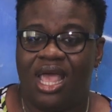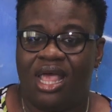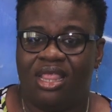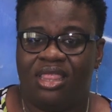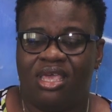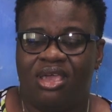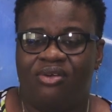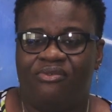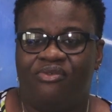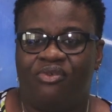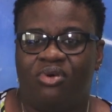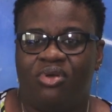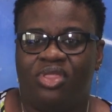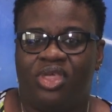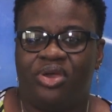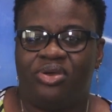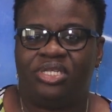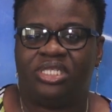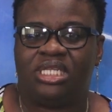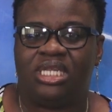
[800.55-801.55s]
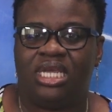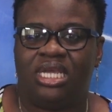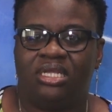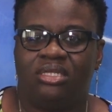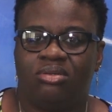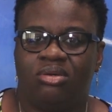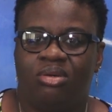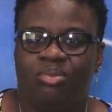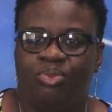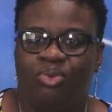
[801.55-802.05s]
Therefore, there is need
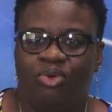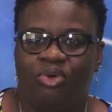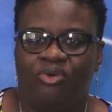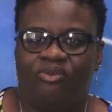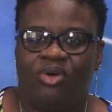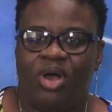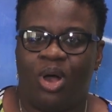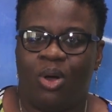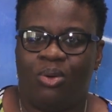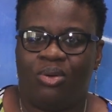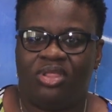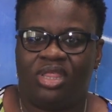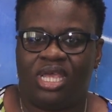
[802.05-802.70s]
to improve how